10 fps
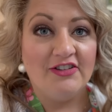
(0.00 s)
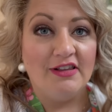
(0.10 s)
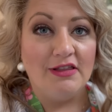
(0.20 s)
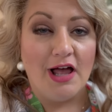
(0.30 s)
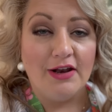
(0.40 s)
a
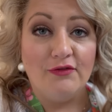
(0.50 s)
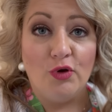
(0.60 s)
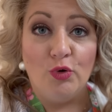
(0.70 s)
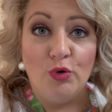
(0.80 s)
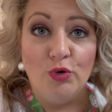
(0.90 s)
lot of
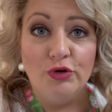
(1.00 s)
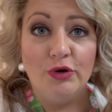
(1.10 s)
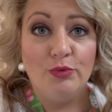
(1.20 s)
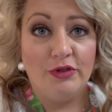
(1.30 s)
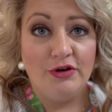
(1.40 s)
old
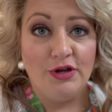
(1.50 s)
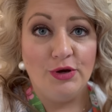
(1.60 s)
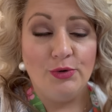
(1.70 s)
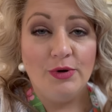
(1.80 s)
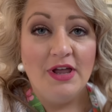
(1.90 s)
with
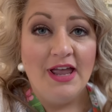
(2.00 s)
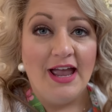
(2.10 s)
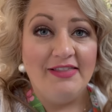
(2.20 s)
new, and